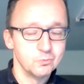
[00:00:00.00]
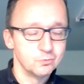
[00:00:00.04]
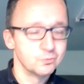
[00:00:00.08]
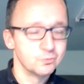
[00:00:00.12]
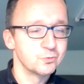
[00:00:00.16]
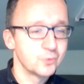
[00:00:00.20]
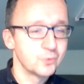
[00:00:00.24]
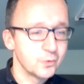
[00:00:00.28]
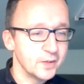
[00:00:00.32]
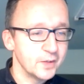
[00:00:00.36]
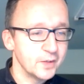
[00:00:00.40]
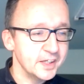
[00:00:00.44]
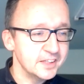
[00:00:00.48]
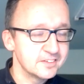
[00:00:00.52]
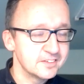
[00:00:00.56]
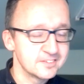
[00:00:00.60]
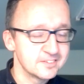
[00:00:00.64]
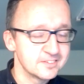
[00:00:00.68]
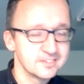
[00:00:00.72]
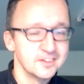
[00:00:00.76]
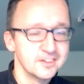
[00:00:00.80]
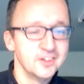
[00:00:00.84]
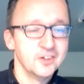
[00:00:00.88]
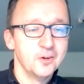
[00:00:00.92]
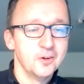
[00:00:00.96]
quite
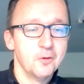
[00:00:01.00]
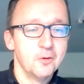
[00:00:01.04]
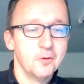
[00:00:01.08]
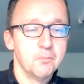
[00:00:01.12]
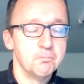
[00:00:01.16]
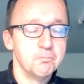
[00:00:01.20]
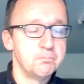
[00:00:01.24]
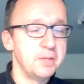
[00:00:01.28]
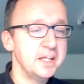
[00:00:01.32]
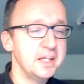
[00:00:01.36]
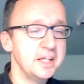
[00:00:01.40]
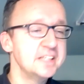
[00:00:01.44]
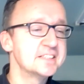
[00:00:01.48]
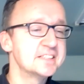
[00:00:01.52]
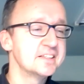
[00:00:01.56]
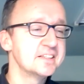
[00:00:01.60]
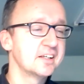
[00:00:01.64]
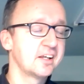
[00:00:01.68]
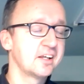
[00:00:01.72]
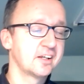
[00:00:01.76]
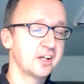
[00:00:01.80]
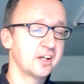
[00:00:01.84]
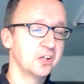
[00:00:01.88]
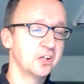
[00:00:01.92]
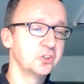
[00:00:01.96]

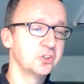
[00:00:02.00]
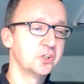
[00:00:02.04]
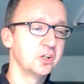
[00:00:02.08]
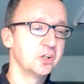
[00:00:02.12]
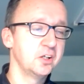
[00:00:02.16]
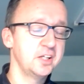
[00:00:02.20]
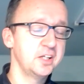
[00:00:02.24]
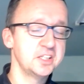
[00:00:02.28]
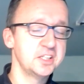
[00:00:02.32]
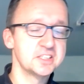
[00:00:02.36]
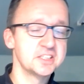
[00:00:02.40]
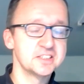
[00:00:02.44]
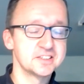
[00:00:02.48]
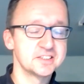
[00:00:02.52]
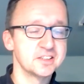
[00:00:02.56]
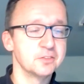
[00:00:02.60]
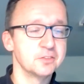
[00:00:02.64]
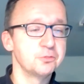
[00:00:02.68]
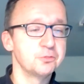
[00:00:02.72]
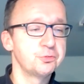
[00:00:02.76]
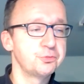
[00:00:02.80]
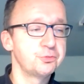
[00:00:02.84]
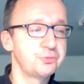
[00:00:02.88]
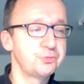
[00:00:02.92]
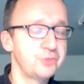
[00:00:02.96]
basic calculations and
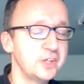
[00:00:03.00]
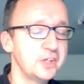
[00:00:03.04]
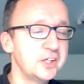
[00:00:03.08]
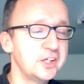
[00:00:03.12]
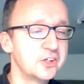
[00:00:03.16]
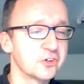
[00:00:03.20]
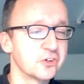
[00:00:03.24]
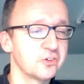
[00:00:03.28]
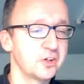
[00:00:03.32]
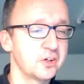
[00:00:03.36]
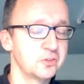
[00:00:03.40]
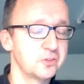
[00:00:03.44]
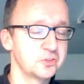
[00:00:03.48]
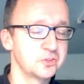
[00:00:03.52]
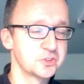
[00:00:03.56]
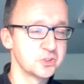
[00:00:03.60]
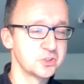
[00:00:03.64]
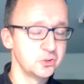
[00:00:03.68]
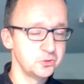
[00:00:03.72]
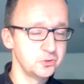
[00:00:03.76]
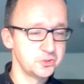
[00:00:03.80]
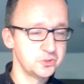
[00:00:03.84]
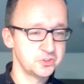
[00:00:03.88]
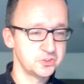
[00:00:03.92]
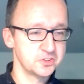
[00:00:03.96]
figure out
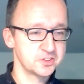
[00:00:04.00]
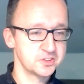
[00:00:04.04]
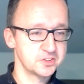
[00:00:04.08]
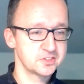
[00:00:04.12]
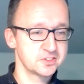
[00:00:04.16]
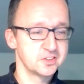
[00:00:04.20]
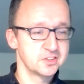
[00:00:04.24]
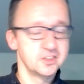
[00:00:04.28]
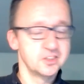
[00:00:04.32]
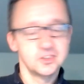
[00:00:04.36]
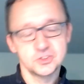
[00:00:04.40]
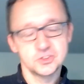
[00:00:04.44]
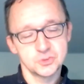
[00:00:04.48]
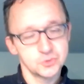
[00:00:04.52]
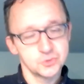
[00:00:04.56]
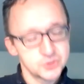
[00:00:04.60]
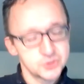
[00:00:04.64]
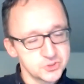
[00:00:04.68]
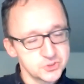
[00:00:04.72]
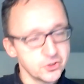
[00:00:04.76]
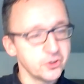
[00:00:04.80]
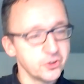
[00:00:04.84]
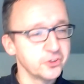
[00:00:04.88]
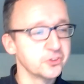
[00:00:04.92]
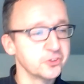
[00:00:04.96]
solutions. So
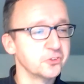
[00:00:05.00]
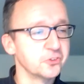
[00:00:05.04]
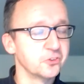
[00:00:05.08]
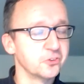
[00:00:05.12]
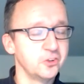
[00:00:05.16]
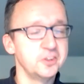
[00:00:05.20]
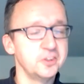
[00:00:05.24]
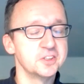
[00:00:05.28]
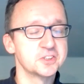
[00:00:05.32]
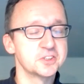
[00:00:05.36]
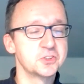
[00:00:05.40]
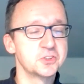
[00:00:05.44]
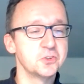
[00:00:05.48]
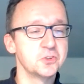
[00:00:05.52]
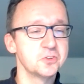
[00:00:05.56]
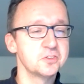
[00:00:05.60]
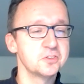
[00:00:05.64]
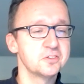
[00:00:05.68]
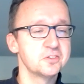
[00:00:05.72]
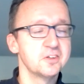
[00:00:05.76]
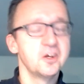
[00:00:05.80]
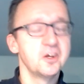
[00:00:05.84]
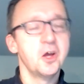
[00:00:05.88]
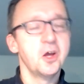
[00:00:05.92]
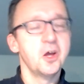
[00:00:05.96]
starting early is good,
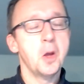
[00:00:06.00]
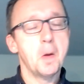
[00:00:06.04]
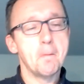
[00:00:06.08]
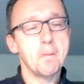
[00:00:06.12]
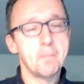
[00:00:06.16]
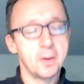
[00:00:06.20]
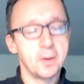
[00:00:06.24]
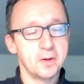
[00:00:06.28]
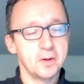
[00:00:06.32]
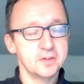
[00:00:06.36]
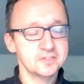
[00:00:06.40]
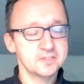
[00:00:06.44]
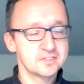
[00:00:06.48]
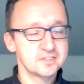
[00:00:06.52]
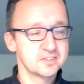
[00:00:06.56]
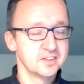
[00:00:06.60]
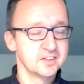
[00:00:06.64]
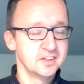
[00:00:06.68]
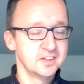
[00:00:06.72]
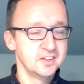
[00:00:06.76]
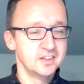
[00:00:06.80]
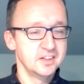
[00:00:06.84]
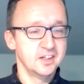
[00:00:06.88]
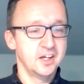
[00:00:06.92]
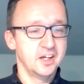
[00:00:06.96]
but
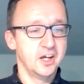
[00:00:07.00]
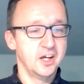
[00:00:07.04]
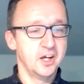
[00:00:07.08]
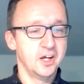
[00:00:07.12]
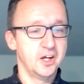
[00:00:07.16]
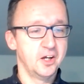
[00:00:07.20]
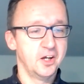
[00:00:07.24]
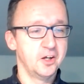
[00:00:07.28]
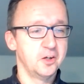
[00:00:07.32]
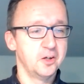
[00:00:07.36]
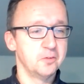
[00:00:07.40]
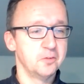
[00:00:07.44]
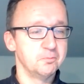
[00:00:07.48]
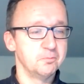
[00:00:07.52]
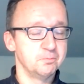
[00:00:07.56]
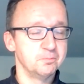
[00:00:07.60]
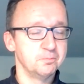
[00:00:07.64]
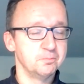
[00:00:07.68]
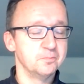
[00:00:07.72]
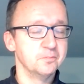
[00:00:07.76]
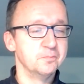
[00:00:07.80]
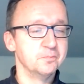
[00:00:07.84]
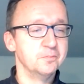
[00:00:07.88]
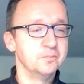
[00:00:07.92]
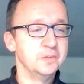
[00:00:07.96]

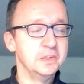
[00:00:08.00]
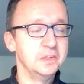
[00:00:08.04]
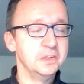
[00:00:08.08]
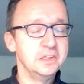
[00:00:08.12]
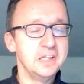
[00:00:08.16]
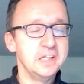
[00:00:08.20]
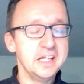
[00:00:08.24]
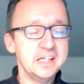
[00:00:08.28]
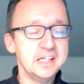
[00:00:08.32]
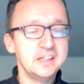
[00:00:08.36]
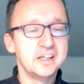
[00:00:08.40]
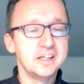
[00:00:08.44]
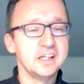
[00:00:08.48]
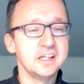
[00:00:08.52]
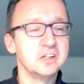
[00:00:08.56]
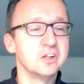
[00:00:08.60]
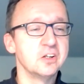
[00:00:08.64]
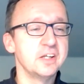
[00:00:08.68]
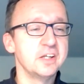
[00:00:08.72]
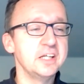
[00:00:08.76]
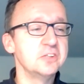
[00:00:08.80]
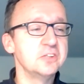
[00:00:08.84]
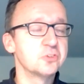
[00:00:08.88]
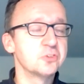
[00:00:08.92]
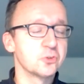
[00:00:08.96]
linking
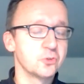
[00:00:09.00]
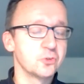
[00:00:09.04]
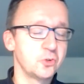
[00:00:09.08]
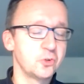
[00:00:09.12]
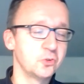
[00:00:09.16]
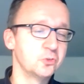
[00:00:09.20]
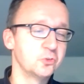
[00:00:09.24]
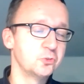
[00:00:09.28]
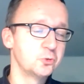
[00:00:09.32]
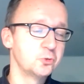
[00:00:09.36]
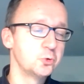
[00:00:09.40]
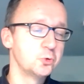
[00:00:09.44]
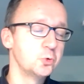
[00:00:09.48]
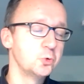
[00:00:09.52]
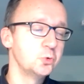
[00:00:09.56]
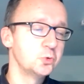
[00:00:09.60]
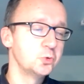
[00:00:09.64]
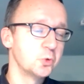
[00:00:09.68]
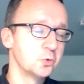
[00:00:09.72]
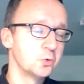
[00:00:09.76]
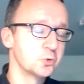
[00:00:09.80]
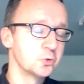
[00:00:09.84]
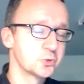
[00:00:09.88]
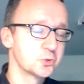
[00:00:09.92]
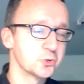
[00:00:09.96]
later on to
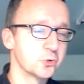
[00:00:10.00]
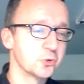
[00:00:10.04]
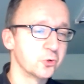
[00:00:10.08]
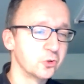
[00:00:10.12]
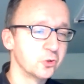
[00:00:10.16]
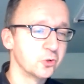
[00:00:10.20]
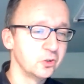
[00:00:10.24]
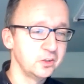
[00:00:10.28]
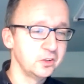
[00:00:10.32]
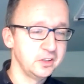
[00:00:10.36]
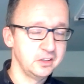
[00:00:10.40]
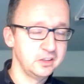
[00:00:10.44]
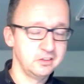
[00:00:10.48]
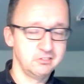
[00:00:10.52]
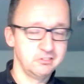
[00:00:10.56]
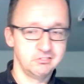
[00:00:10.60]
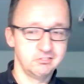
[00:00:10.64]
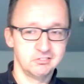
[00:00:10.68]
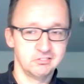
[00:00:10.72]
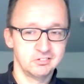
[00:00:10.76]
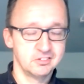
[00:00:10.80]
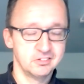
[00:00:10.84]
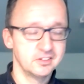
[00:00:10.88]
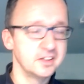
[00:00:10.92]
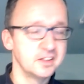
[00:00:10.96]
those early
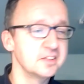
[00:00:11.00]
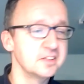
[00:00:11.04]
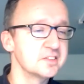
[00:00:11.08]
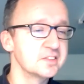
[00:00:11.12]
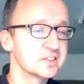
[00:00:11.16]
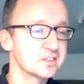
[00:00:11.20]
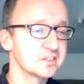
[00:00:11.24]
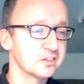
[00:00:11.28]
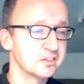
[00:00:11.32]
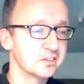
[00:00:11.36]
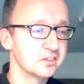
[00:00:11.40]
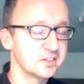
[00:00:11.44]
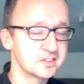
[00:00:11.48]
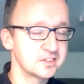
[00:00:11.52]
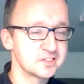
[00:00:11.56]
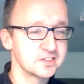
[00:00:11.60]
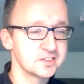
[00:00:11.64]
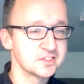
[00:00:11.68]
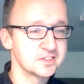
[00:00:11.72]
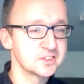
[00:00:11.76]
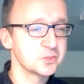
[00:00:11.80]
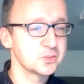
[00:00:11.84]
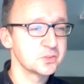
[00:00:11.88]
insights and so